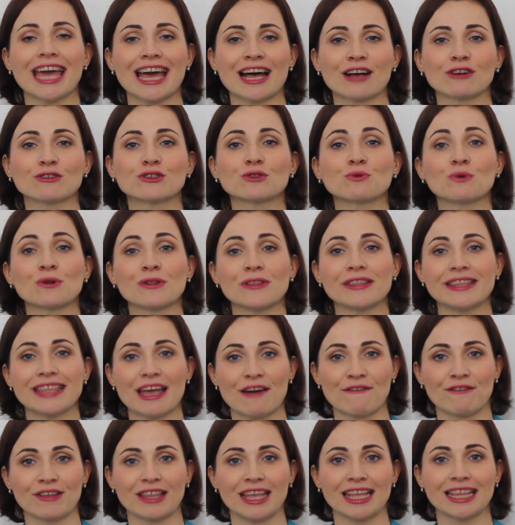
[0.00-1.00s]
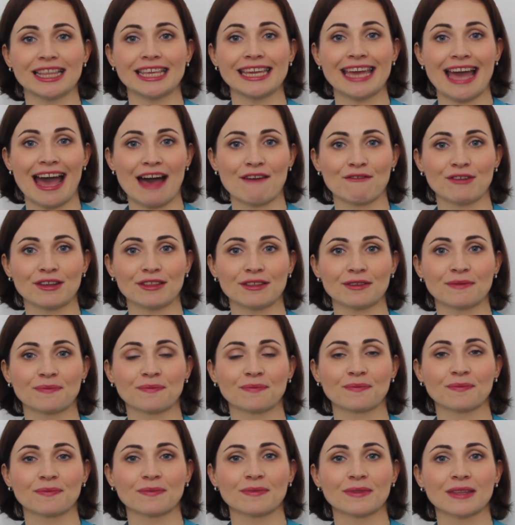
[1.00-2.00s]
else will definitely have it.
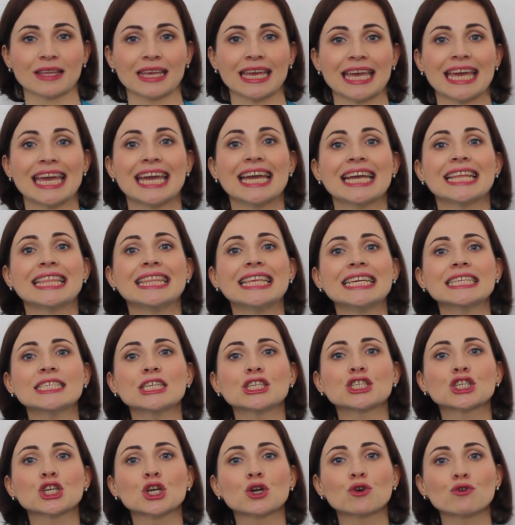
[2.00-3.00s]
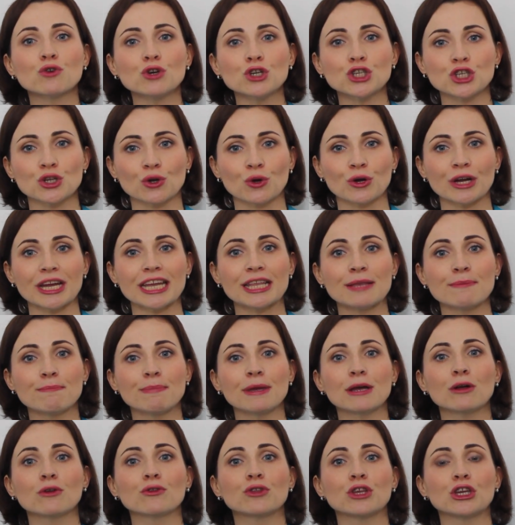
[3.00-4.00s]
This is crucial in
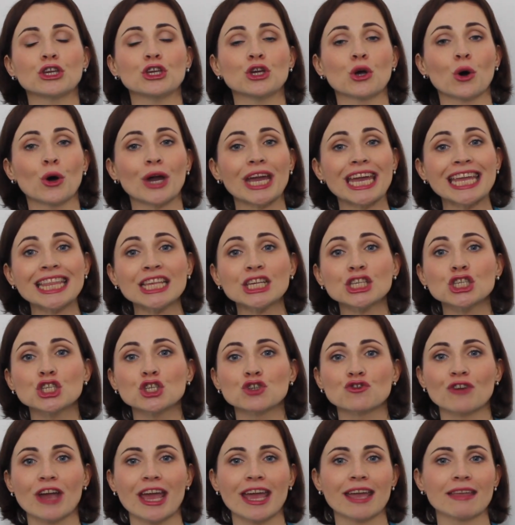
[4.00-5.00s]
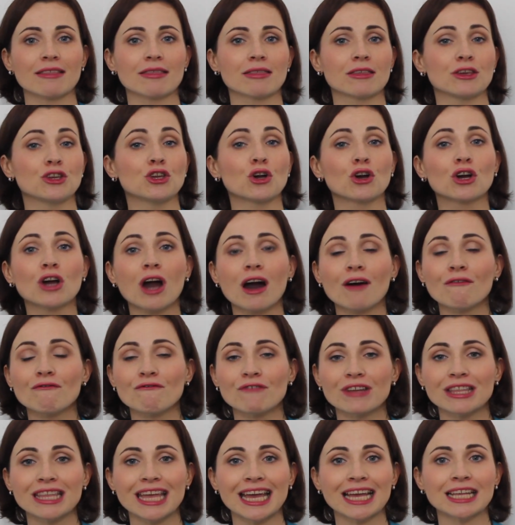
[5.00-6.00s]
building your inner strength, your
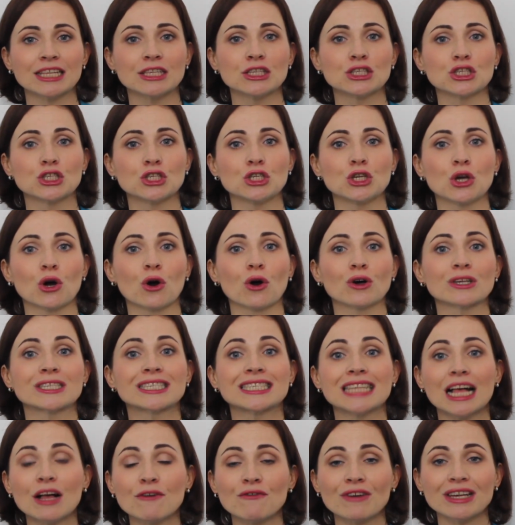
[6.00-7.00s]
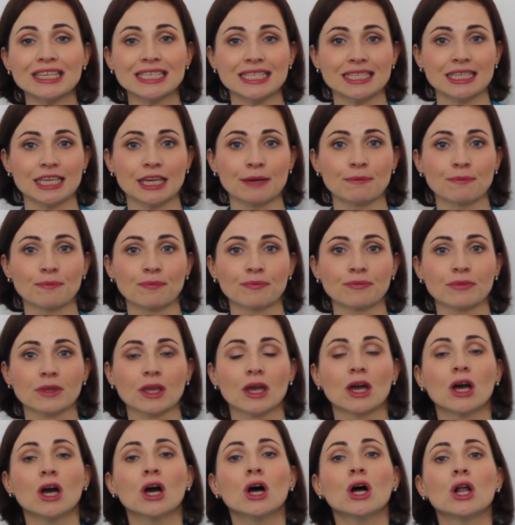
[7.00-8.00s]
confidence, your self-esteem.
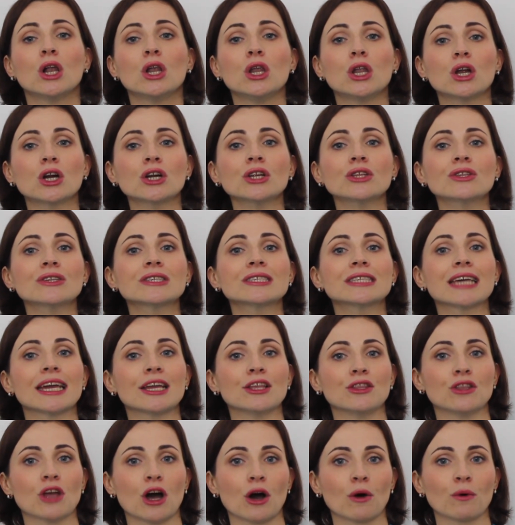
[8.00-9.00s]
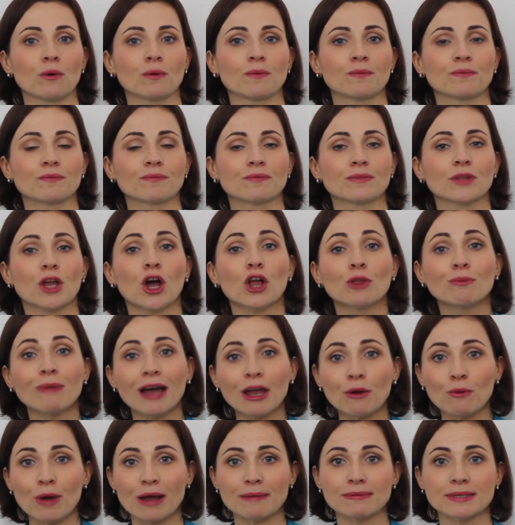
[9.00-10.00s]
Learn to say no. On my
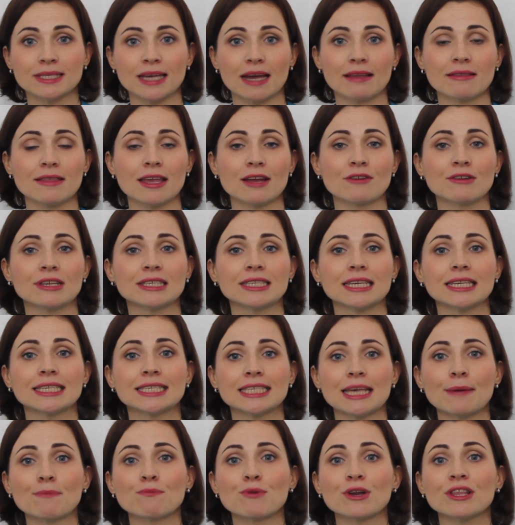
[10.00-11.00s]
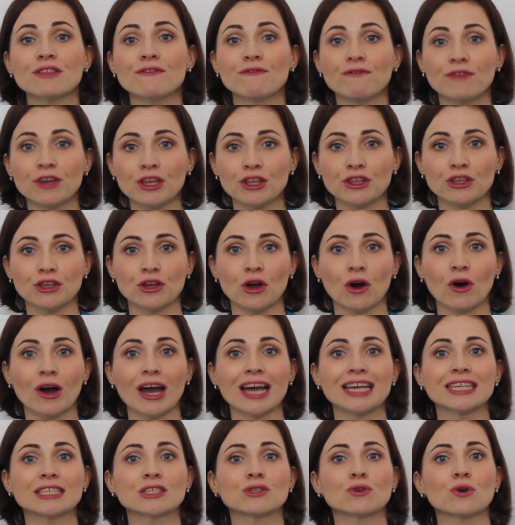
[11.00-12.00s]
website, there is a separate video
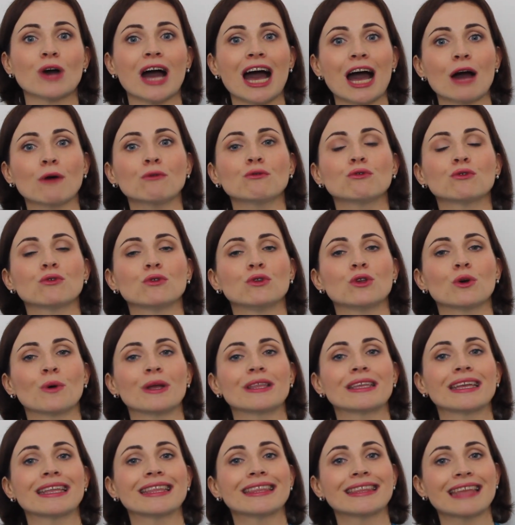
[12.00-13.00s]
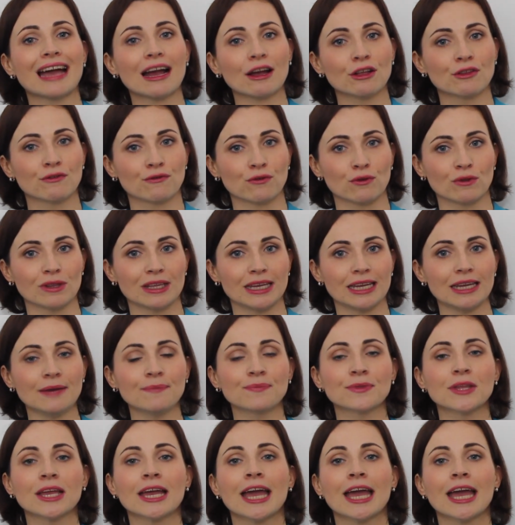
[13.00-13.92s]
as to how to do it tactfully